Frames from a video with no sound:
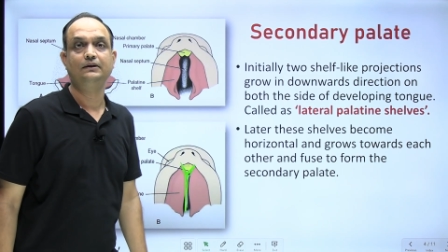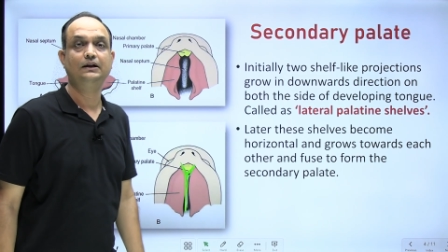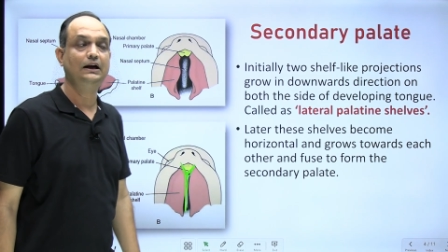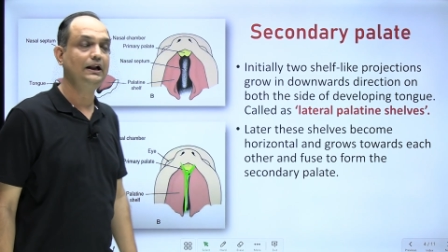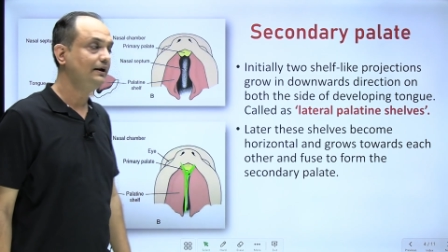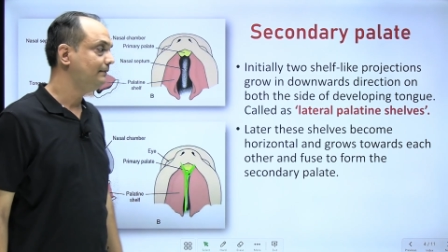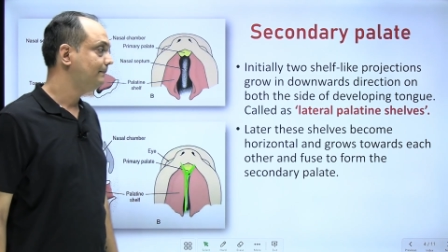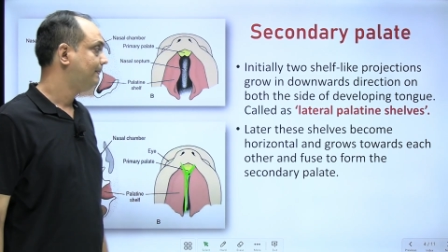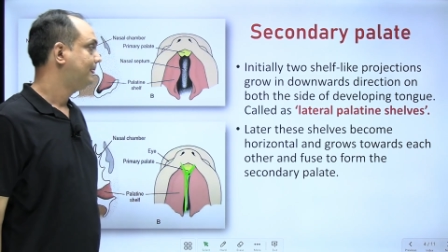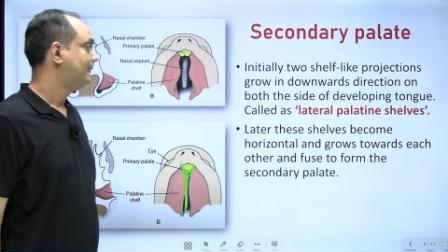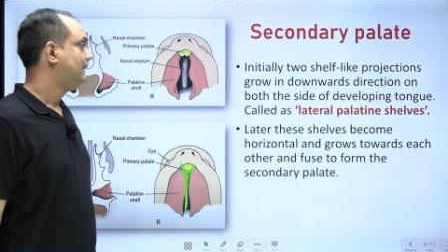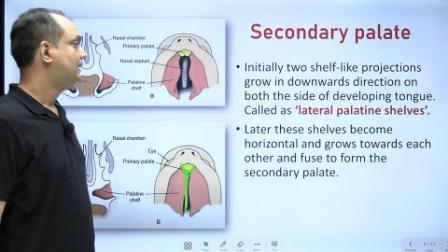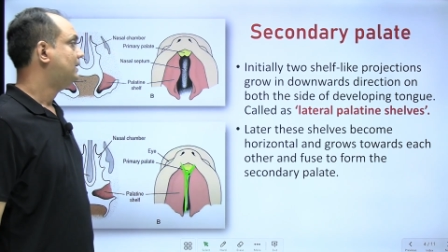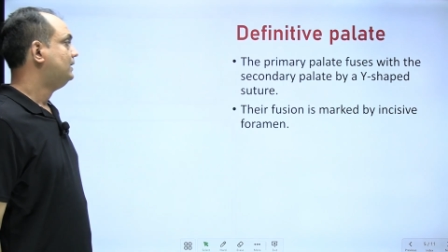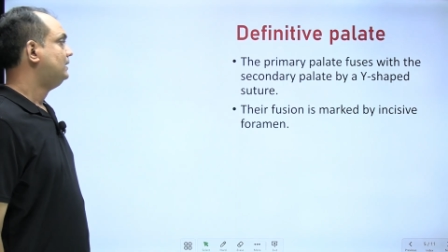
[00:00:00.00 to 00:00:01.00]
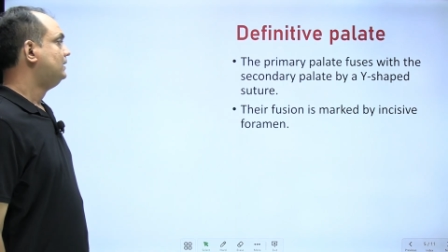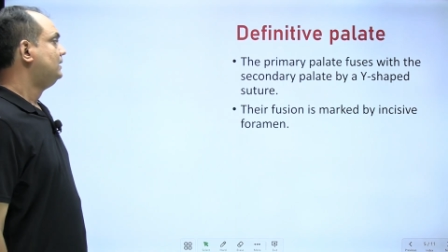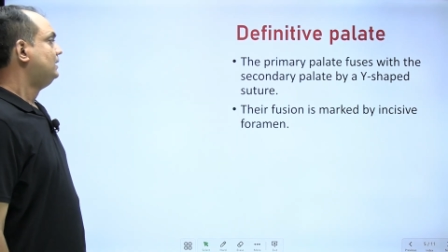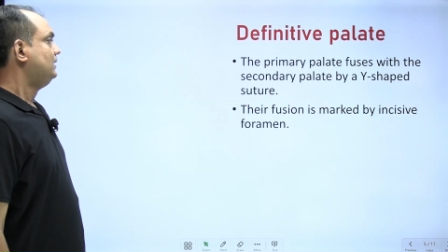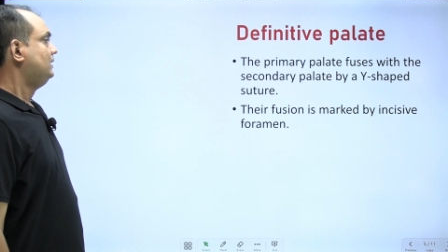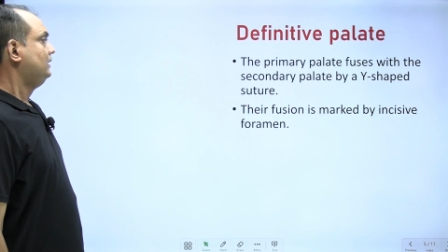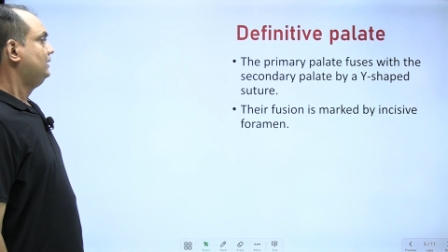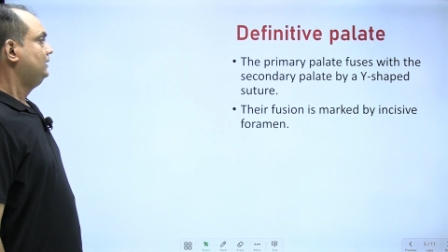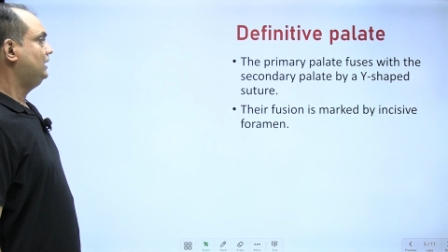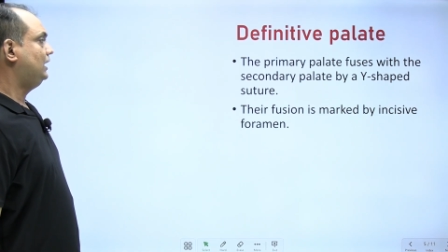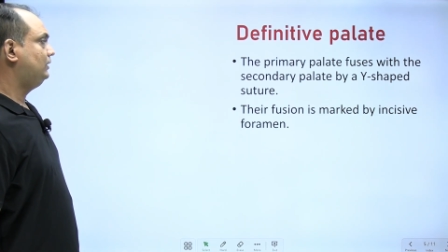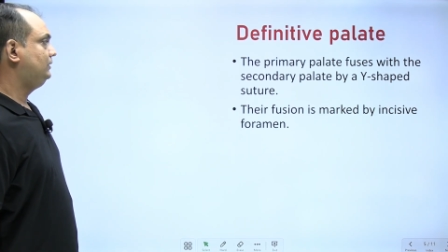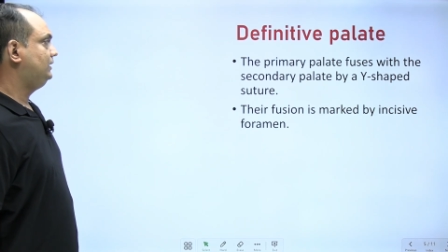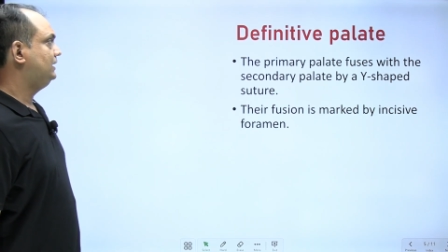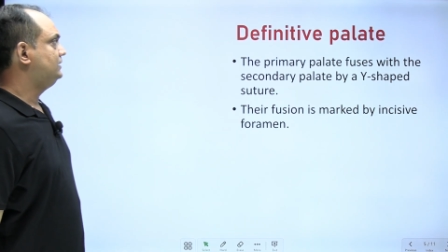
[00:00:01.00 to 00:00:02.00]
Clear?
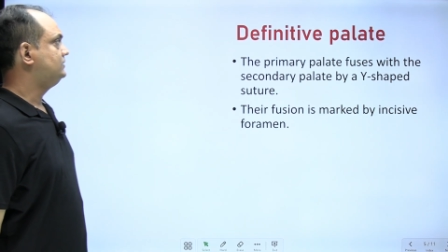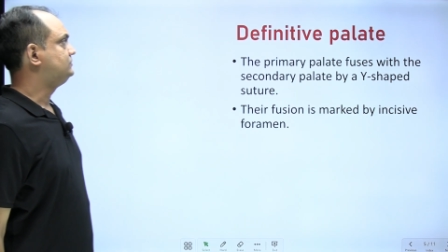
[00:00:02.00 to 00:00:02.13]
Now dear